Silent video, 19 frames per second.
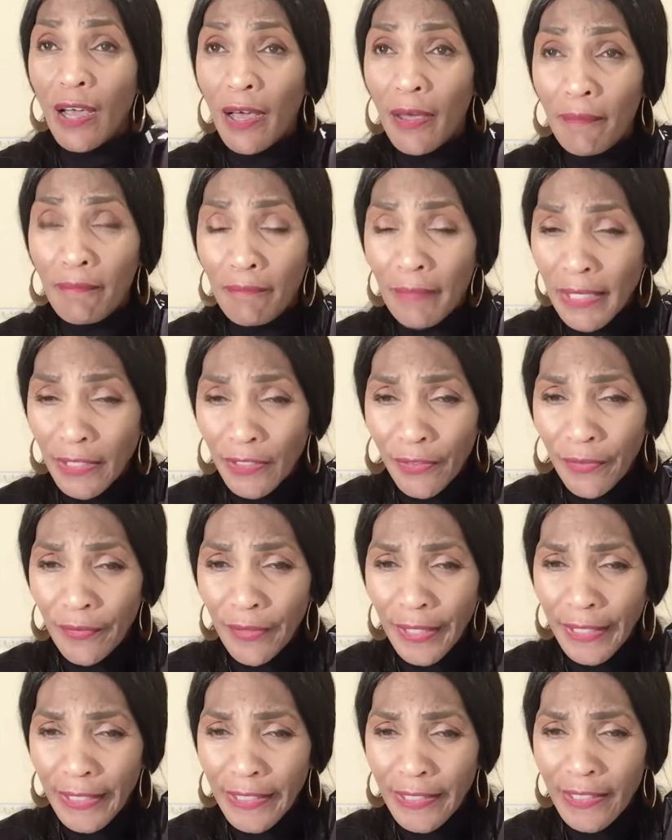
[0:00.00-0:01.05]
of
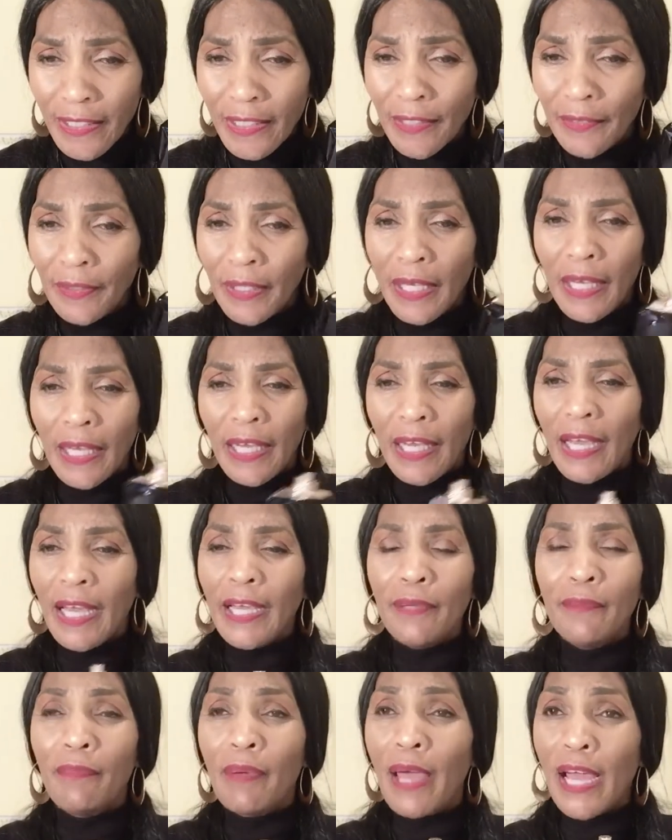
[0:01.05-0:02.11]
mandarins
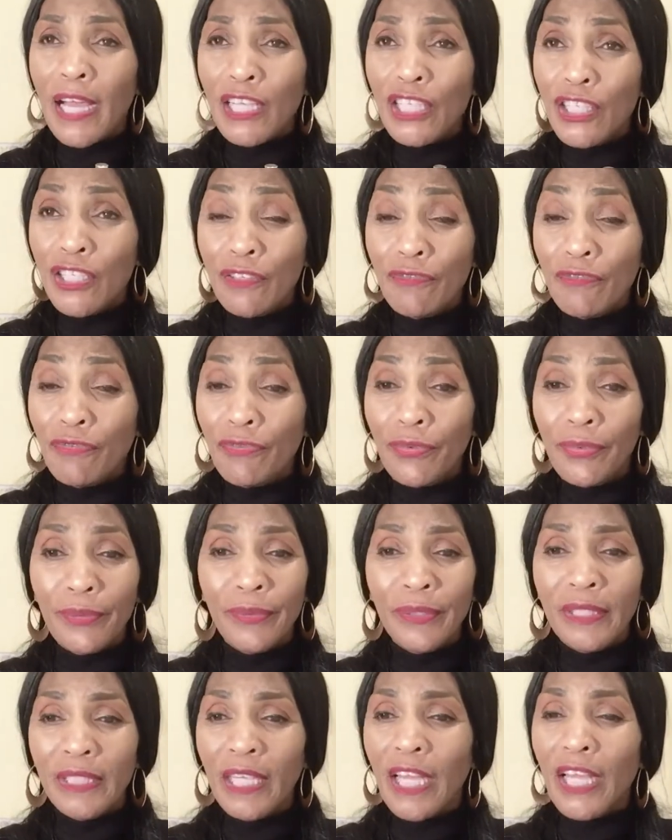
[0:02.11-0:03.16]
and passion
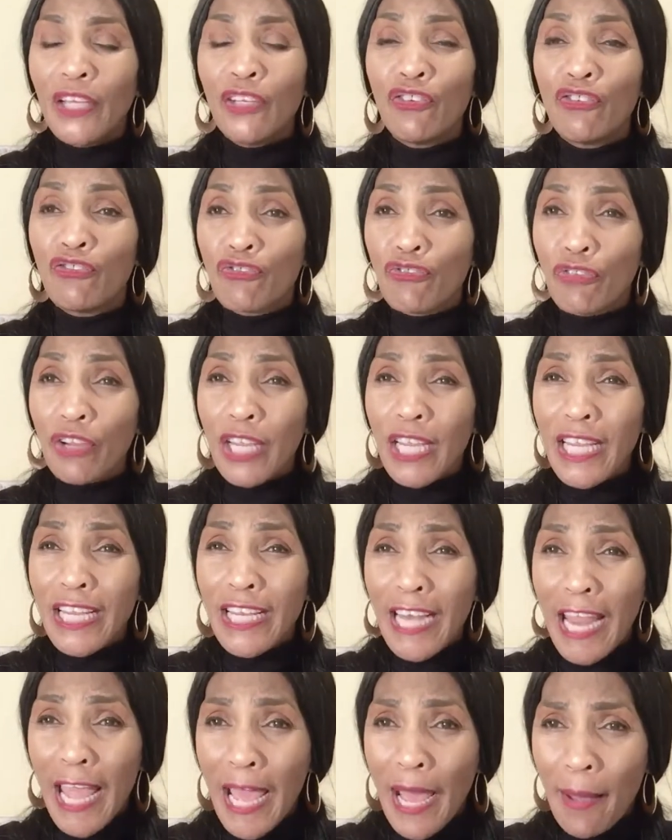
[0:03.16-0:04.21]
fruits and
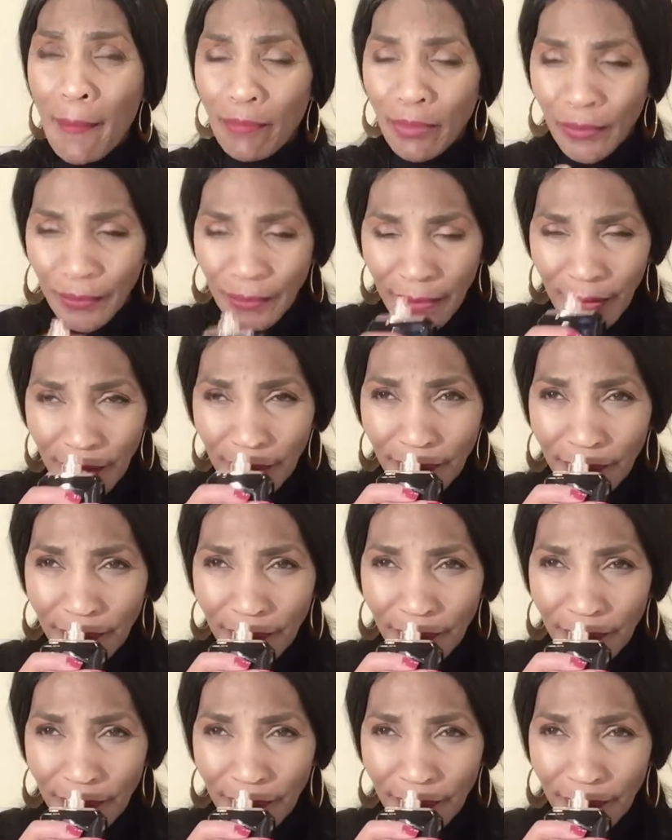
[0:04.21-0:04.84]
green apples.